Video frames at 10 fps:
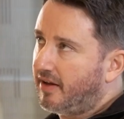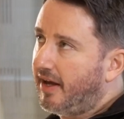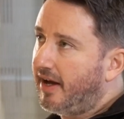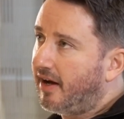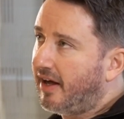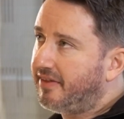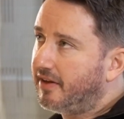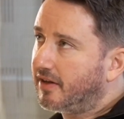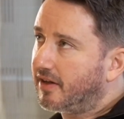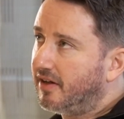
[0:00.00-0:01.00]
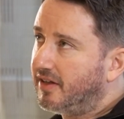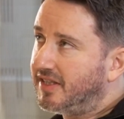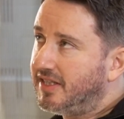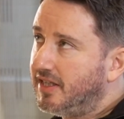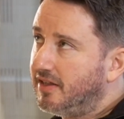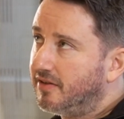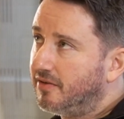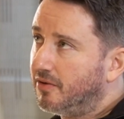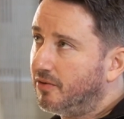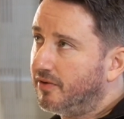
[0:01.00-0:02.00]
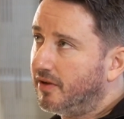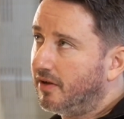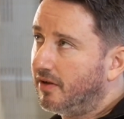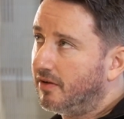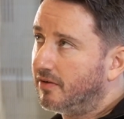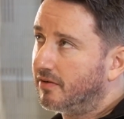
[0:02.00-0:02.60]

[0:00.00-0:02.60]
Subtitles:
Yeah, I think indeed, the